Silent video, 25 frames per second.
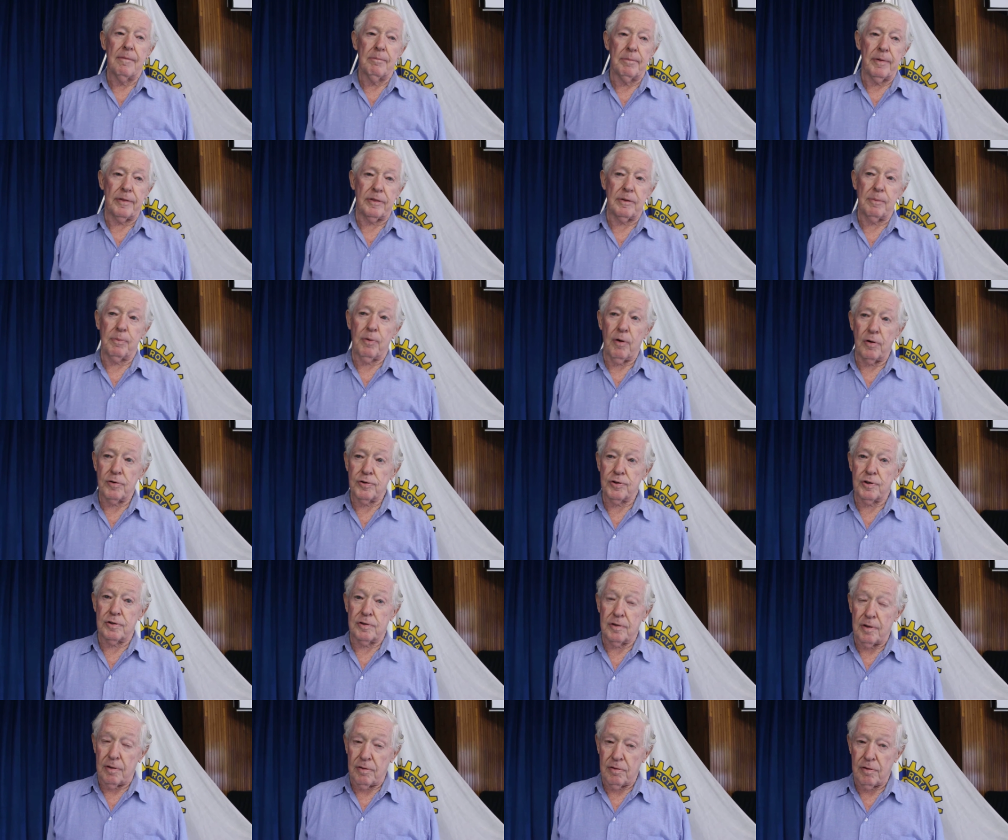but the
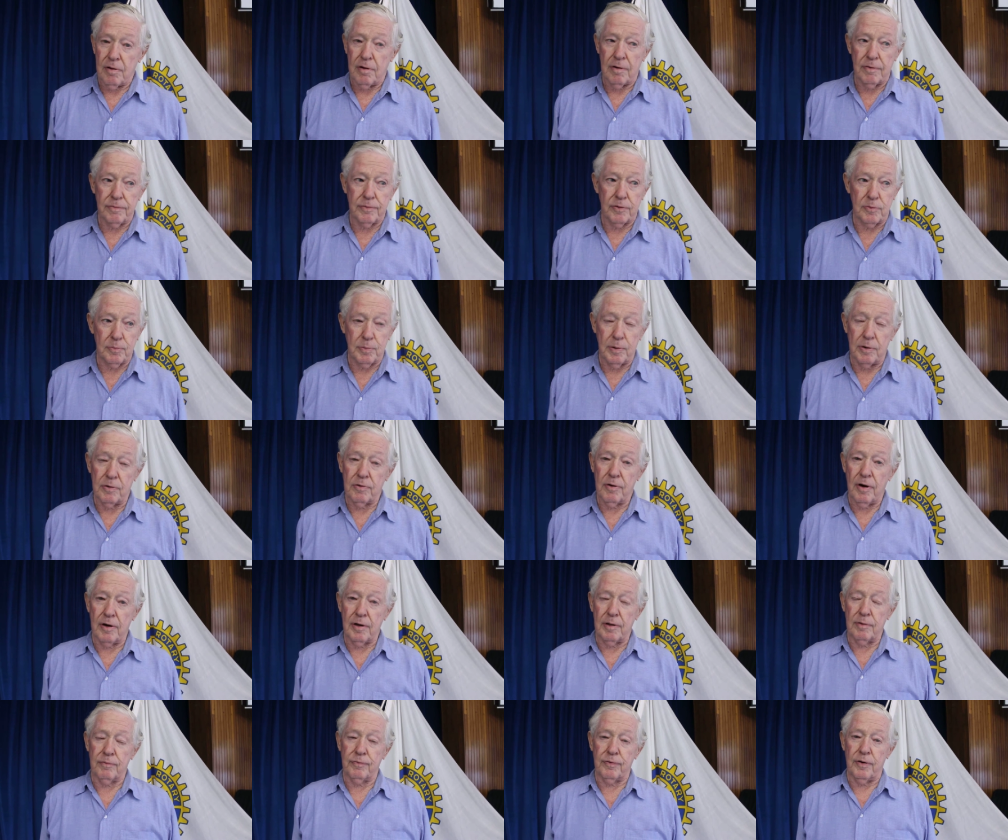project itself has been
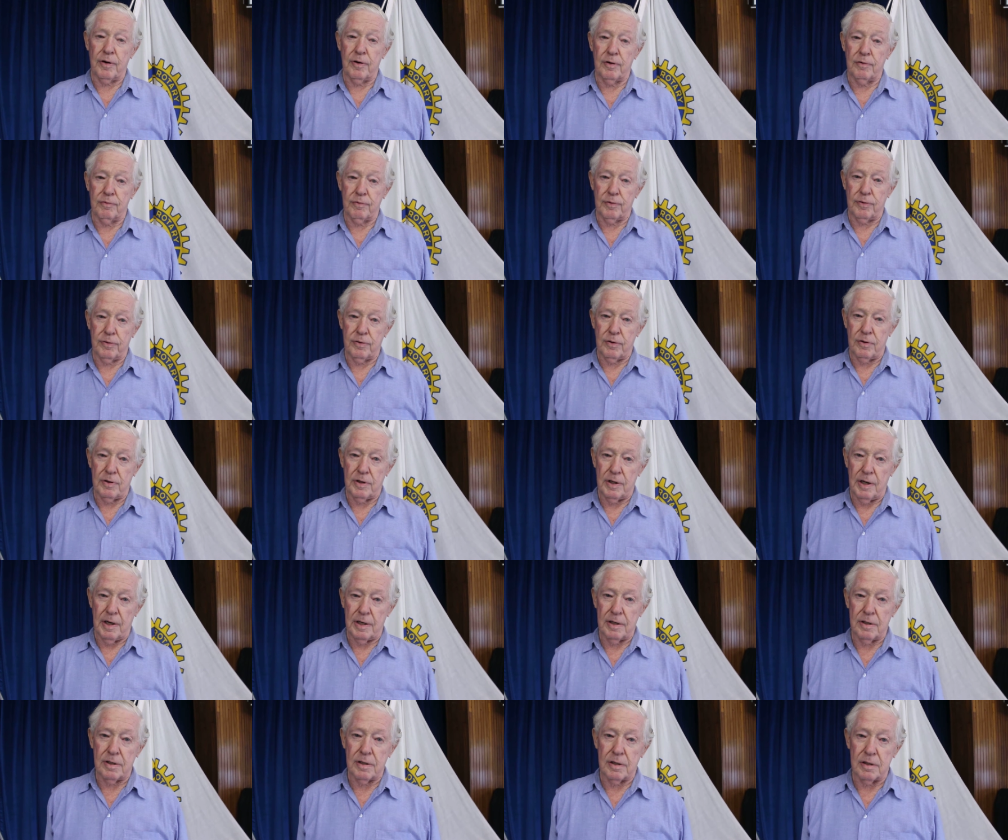running for over
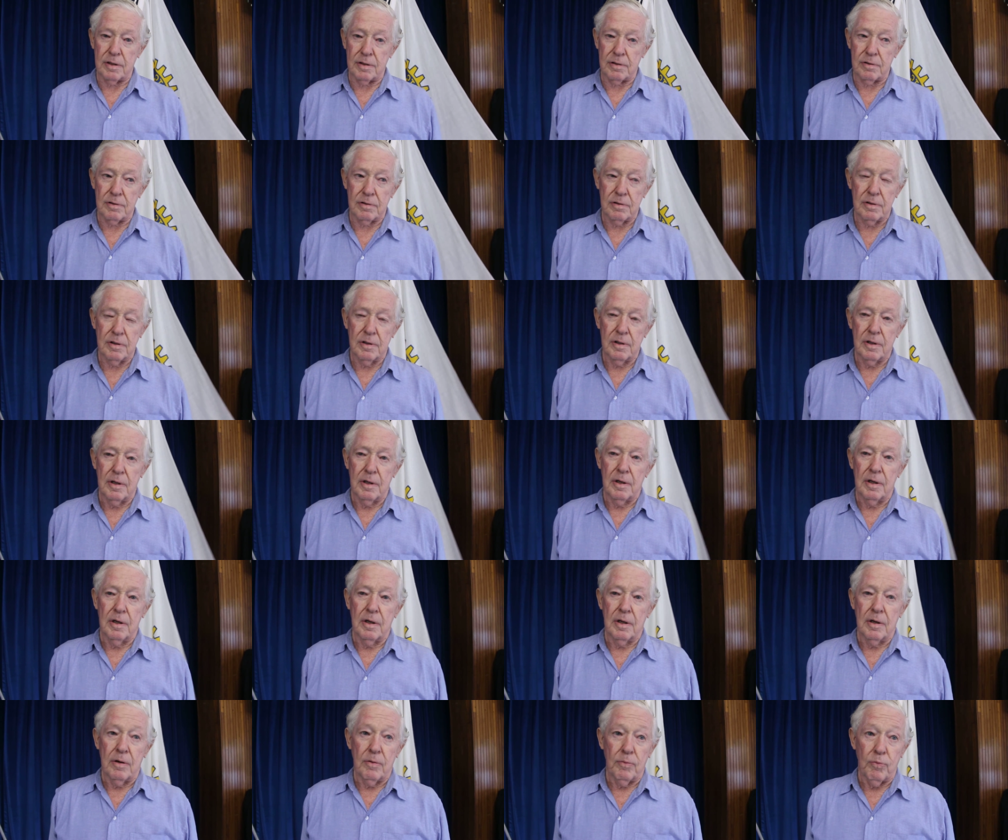38
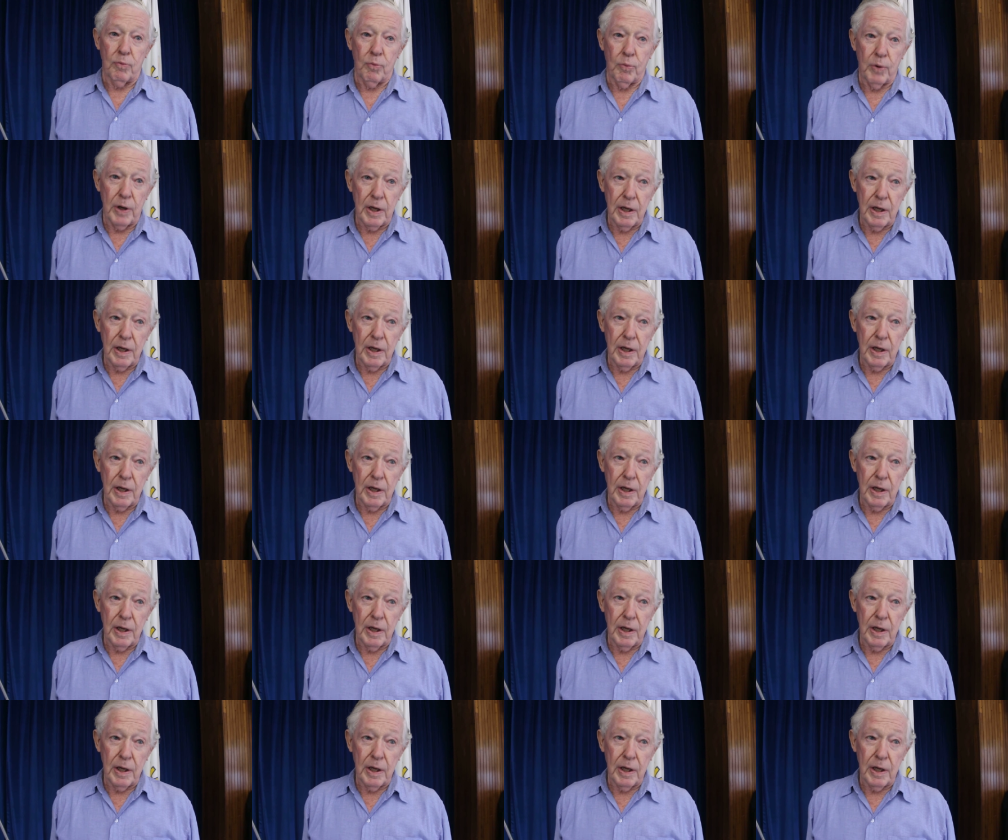years.